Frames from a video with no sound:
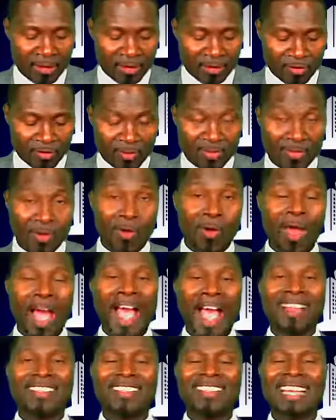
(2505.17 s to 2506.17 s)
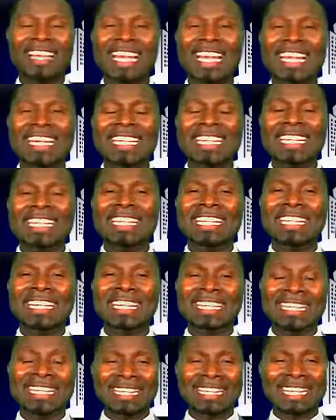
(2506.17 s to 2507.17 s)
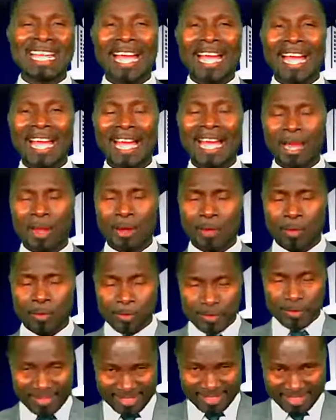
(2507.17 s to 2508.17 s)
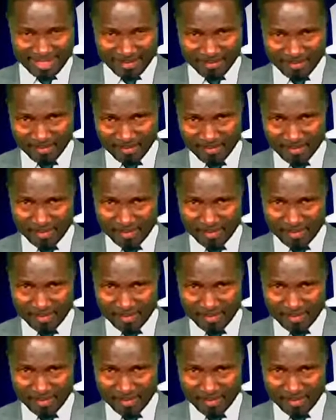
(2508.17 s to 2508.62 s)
contribution or ask any legal question.